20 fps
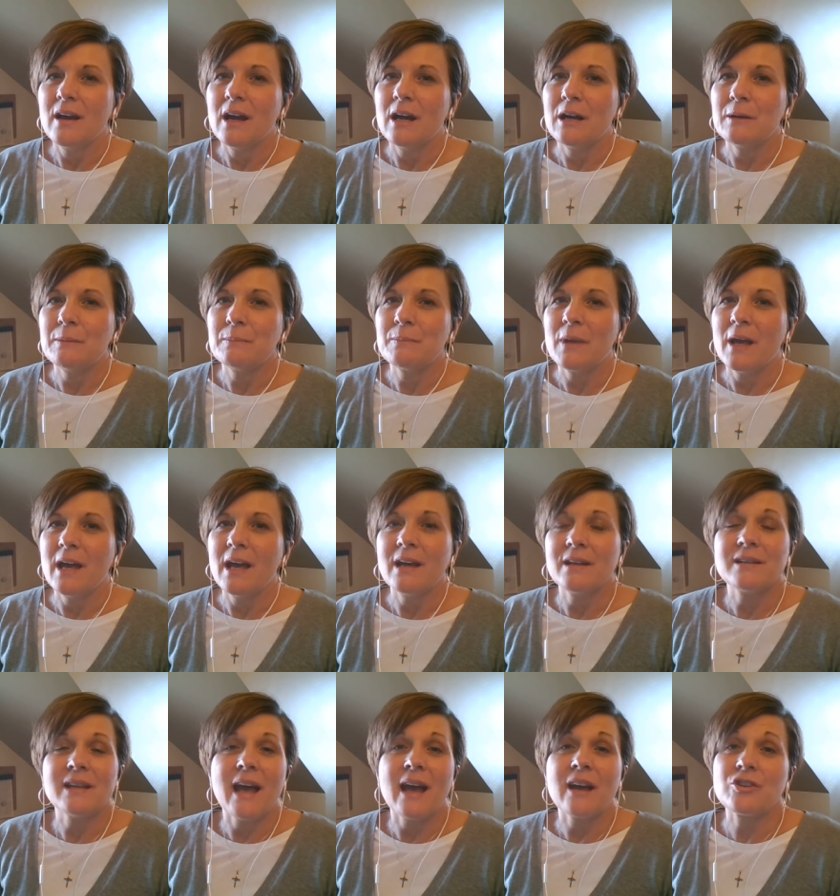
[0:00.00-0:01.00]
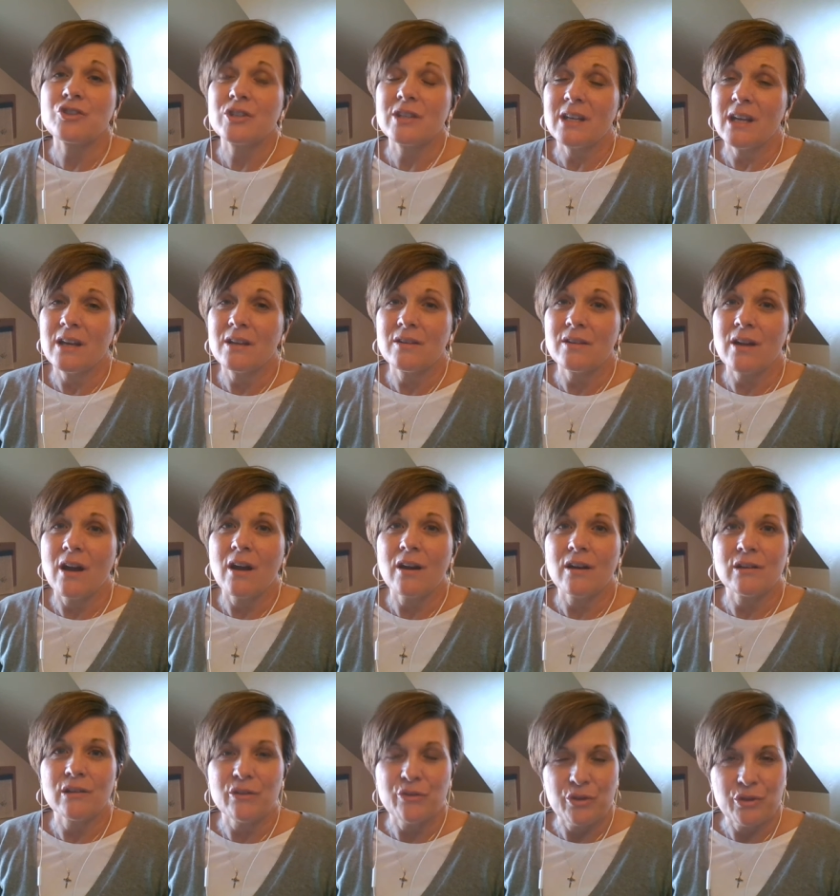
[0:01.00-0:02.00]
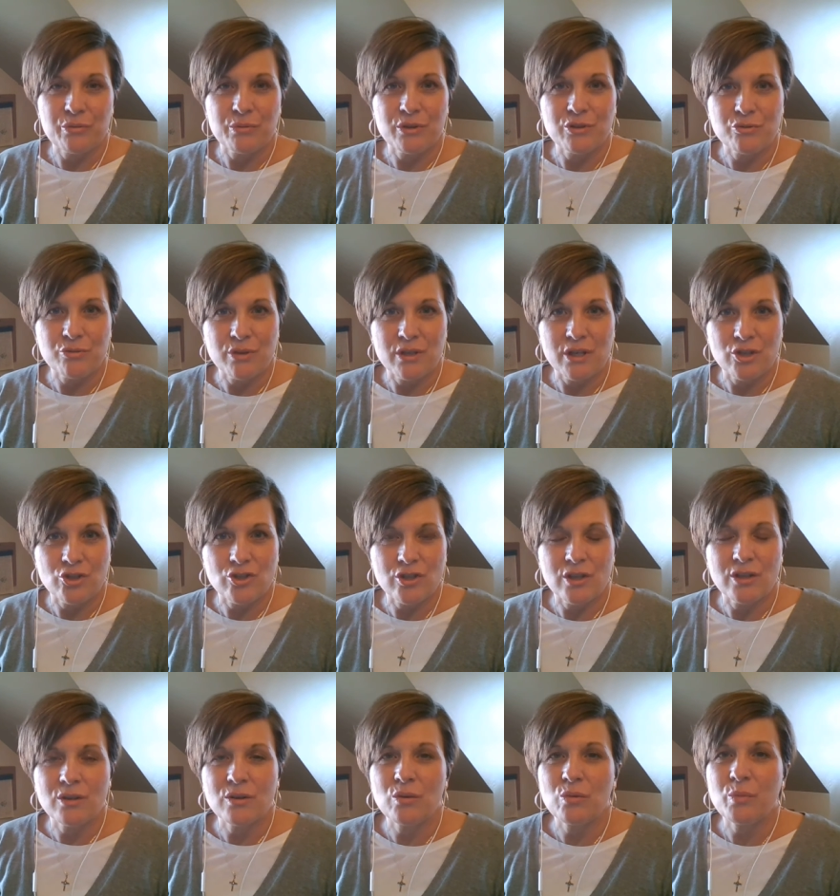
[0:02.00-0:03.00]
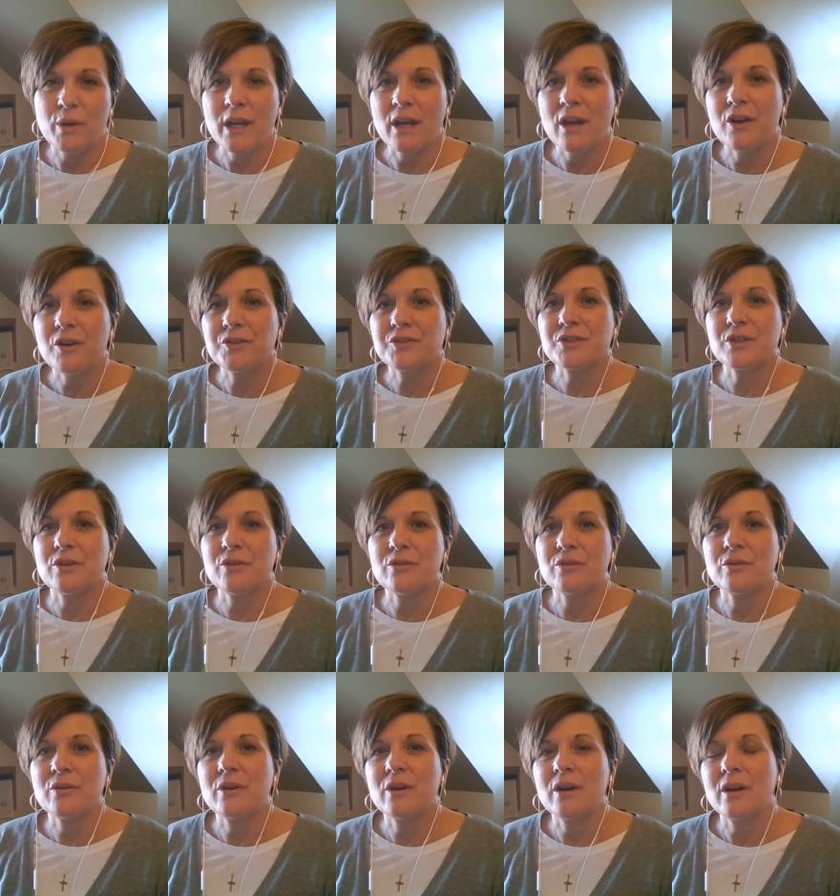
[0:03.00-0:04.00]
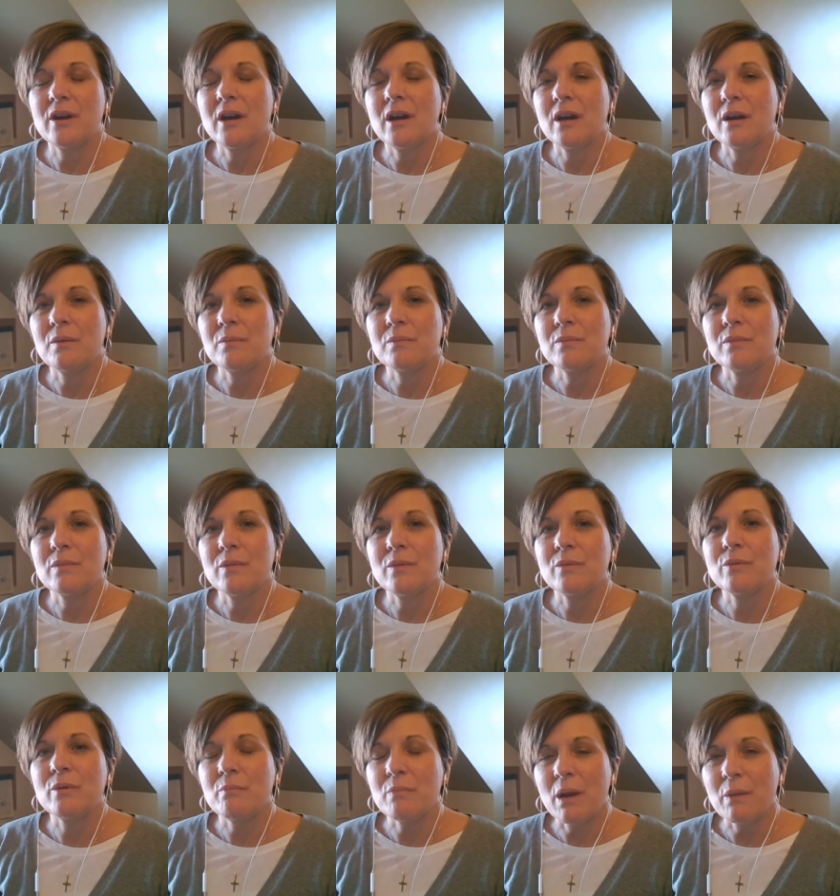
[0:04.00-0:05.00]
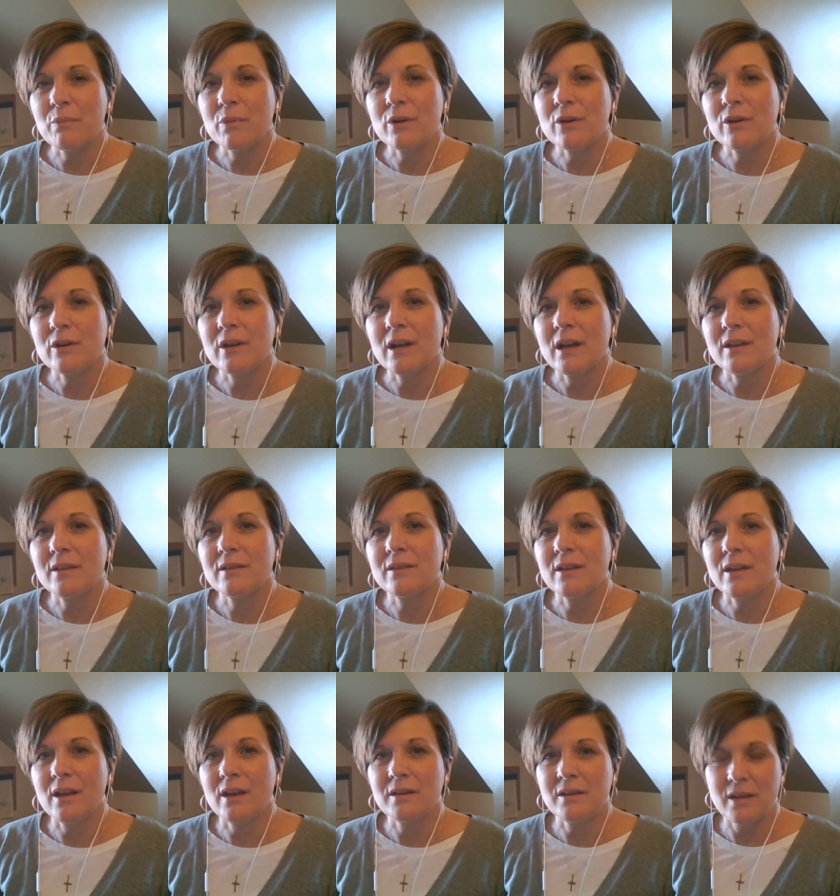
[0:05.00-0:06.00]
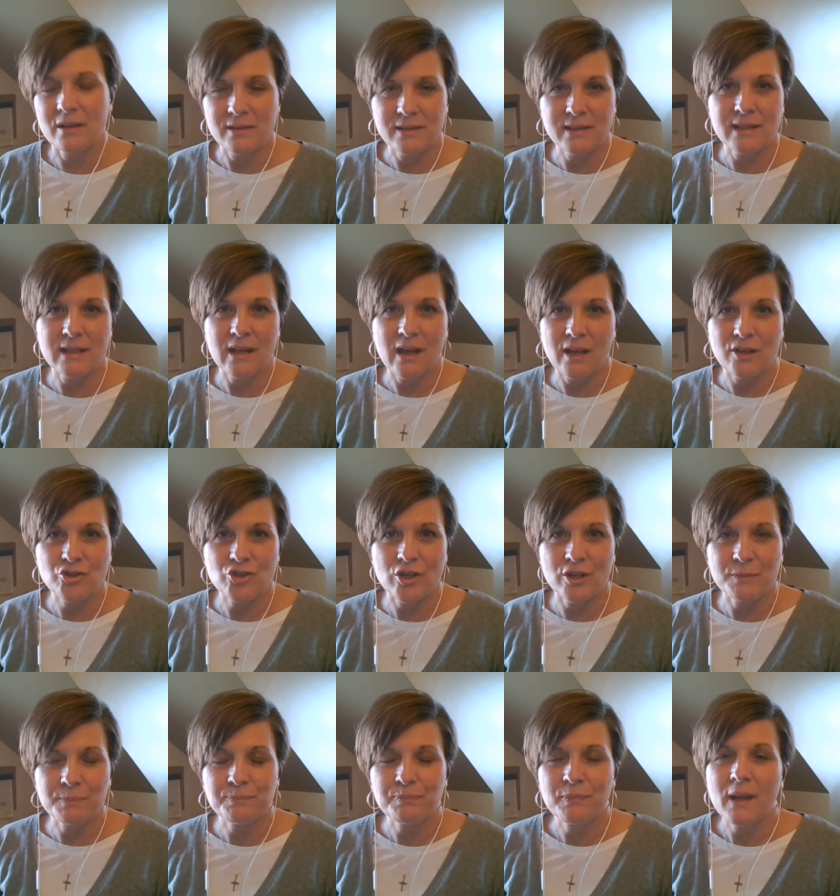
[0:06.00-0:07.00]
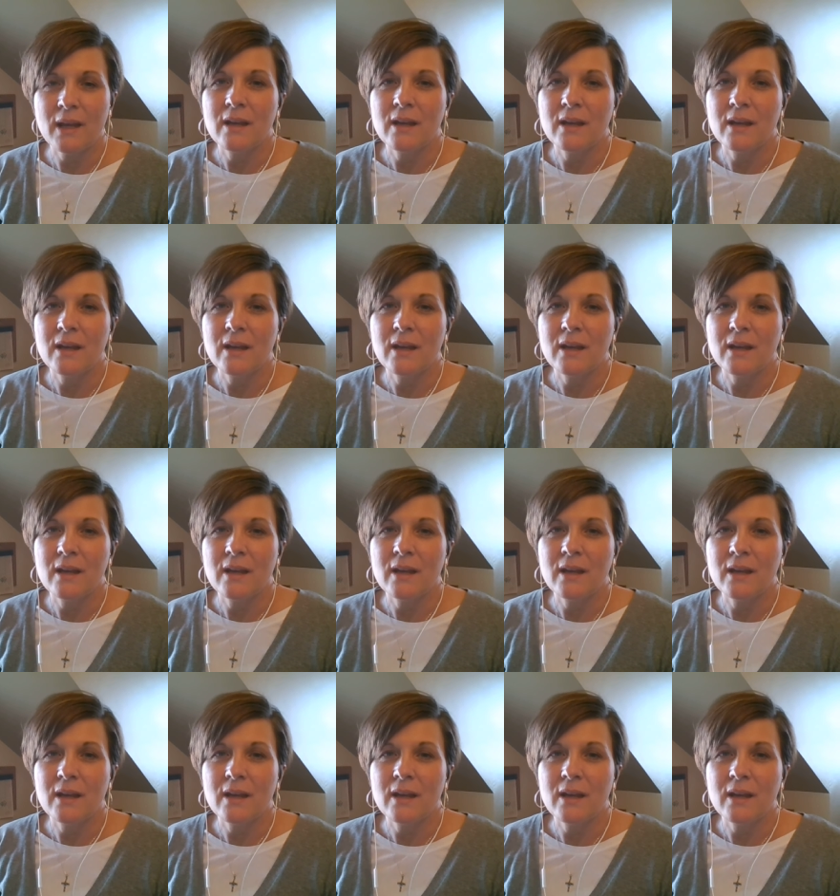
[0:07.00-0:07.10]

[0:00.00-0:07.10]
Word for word: Um, and actually, in our Lutheran tradition, we also um, remember the Annunciation.